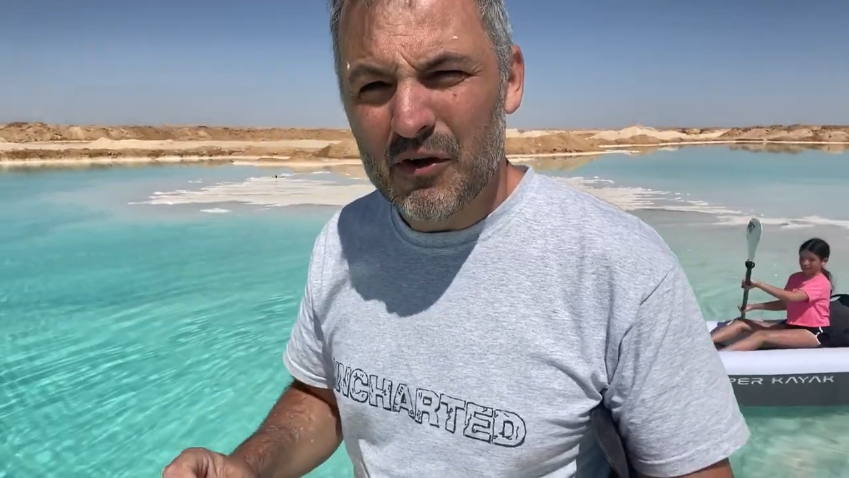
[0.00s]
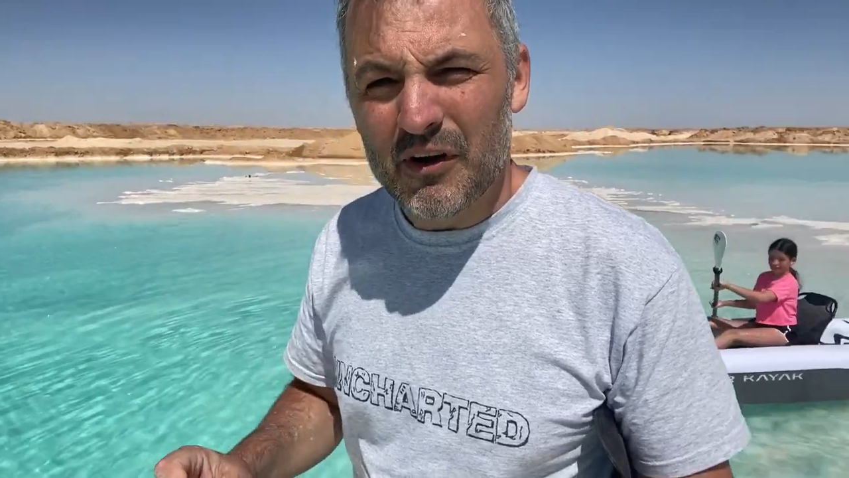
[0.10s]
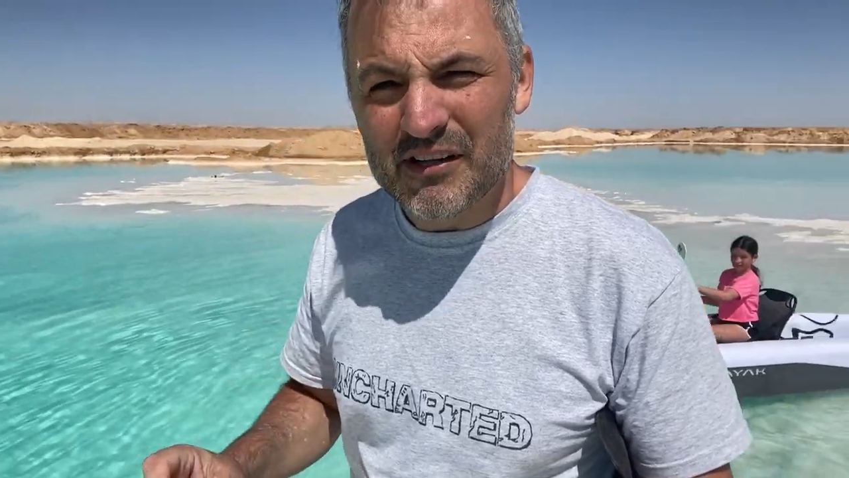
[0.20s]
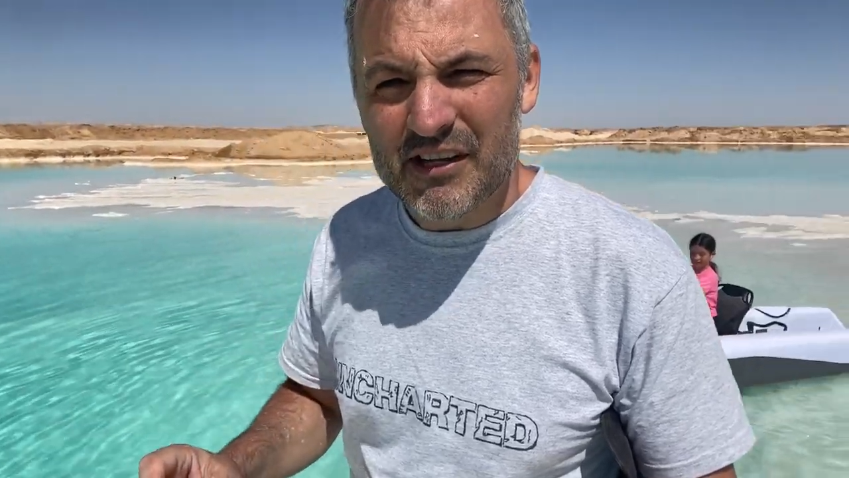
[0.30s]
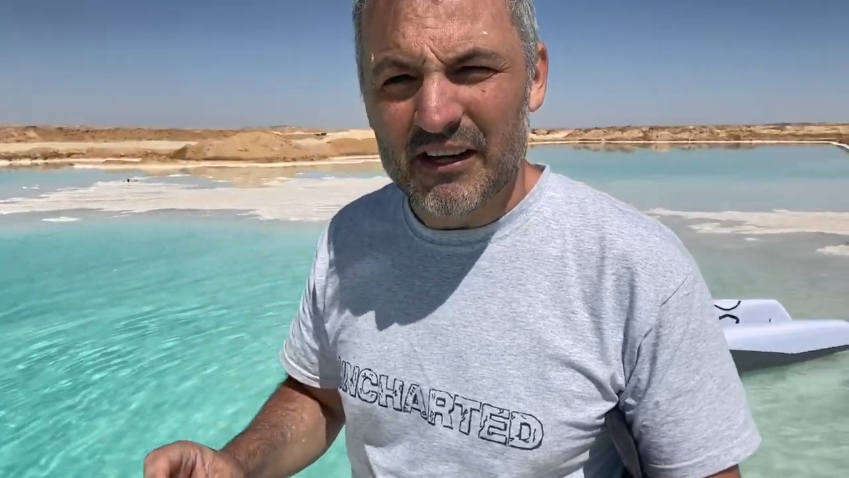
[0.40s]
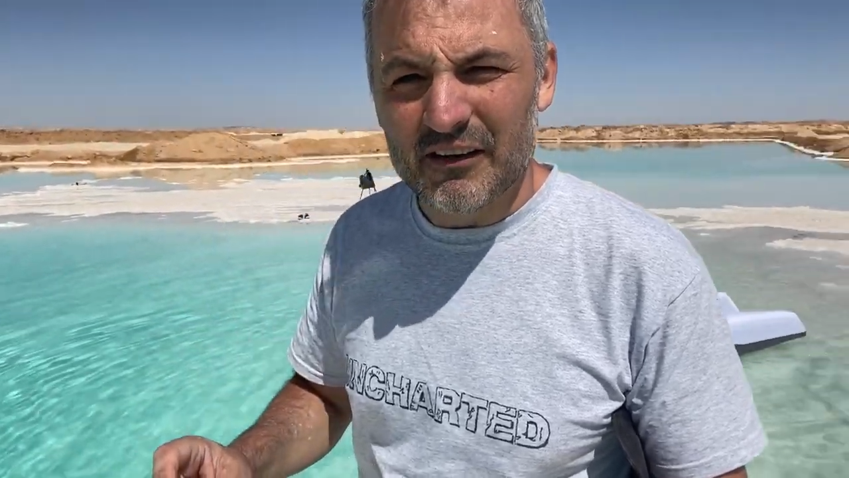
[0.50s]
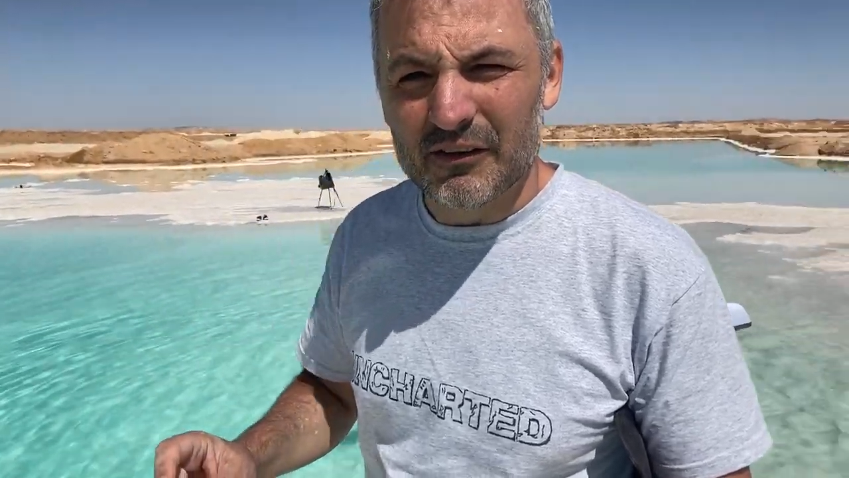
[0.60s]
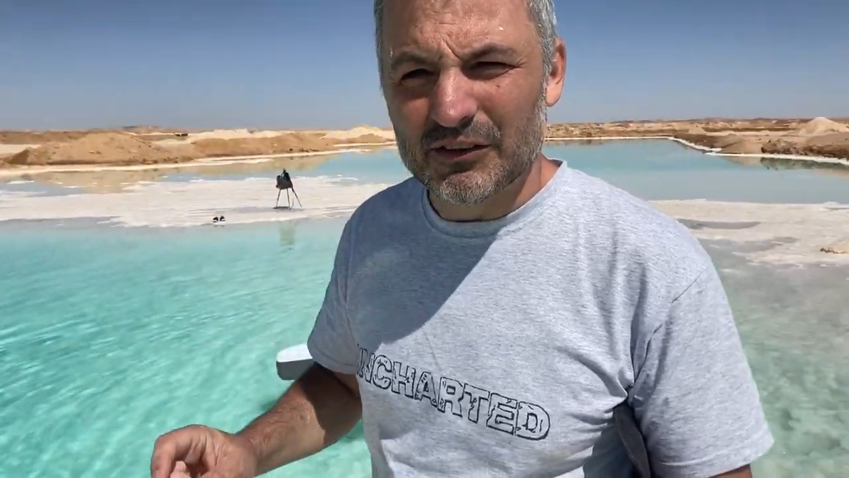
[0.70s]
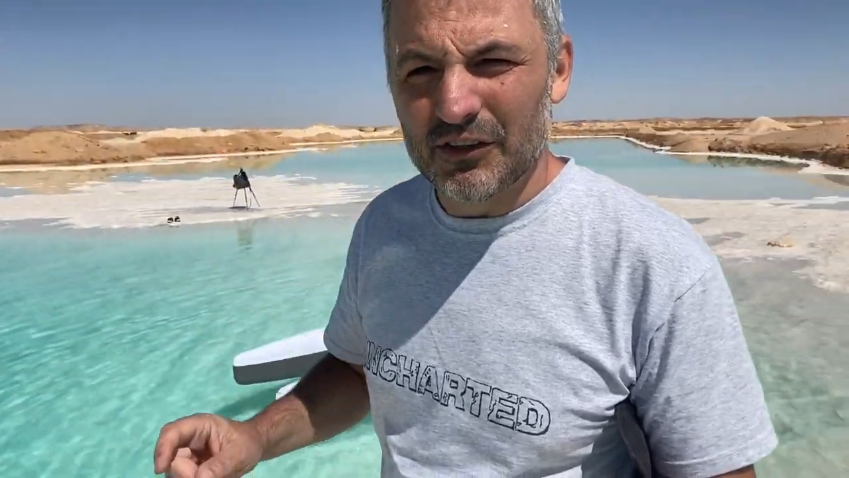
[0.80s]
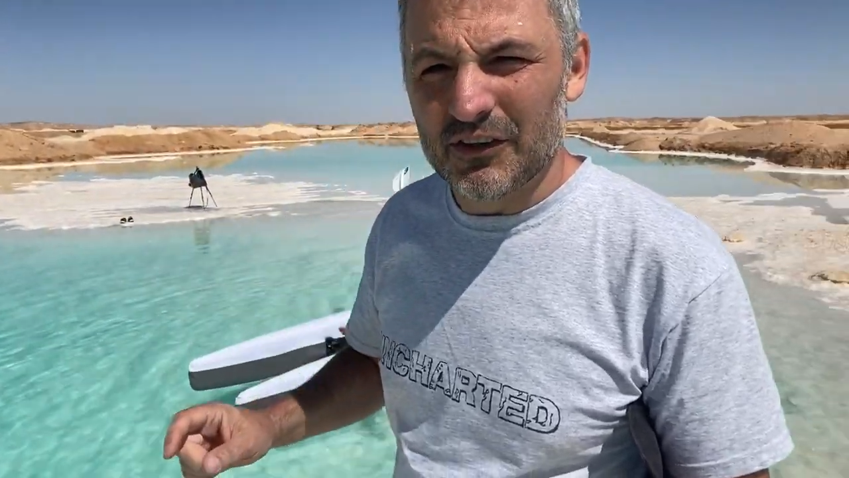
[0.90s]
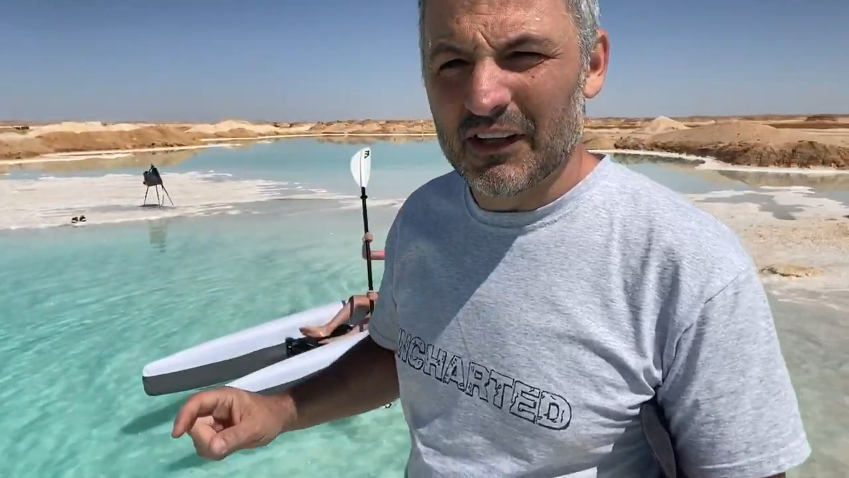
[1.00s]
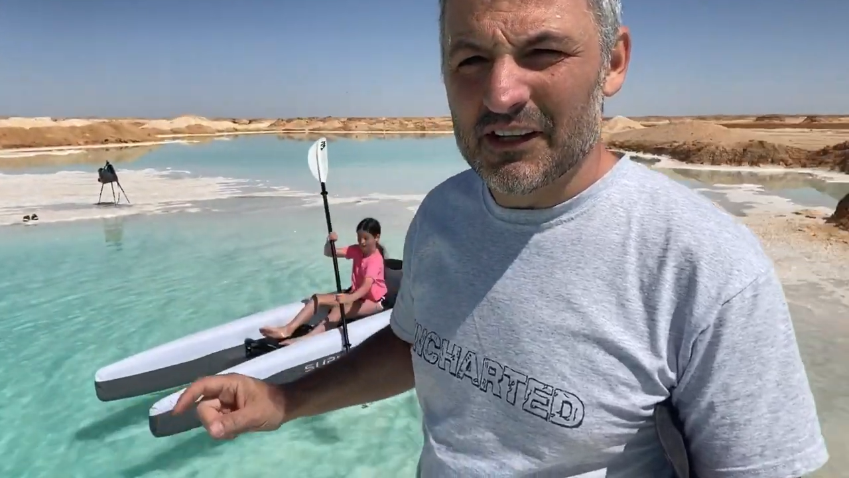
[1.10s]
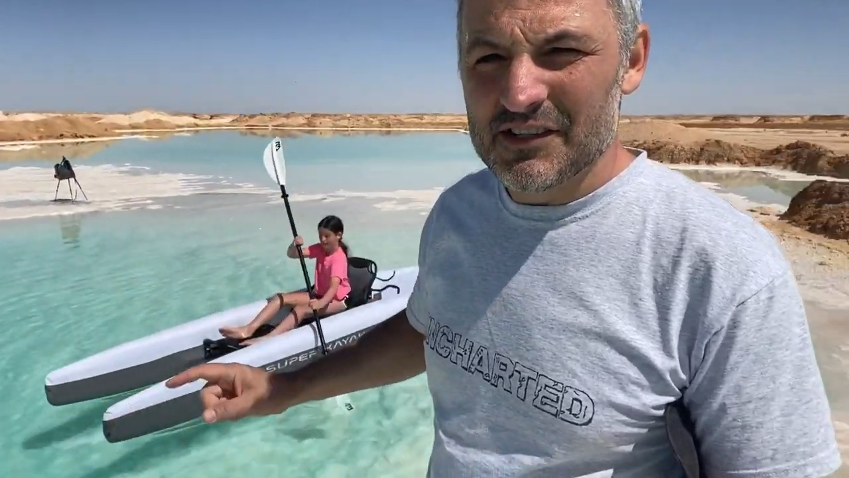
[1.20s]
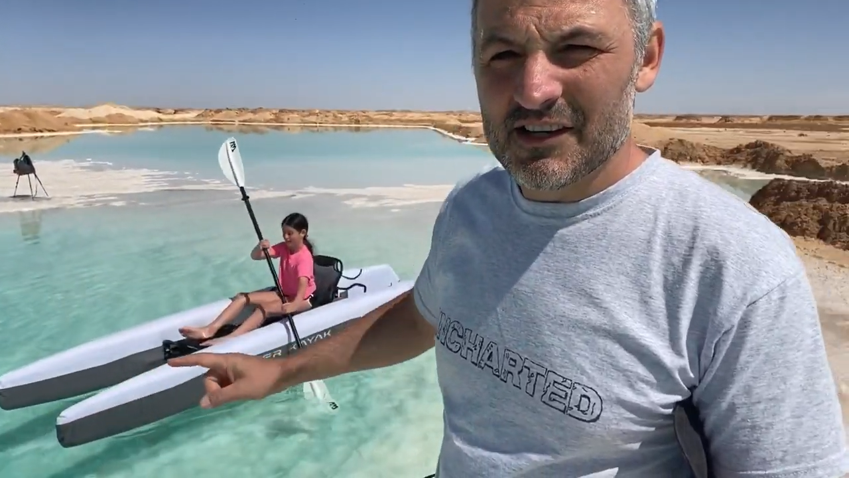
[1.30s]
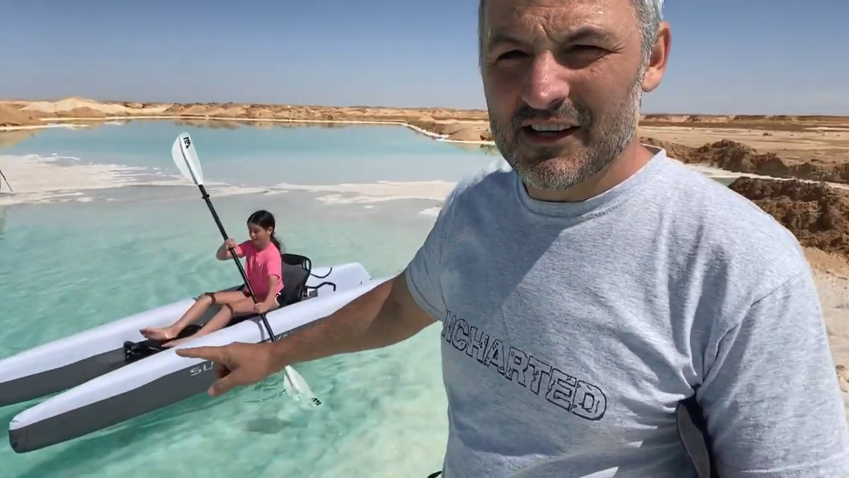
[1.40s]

excited to show you this.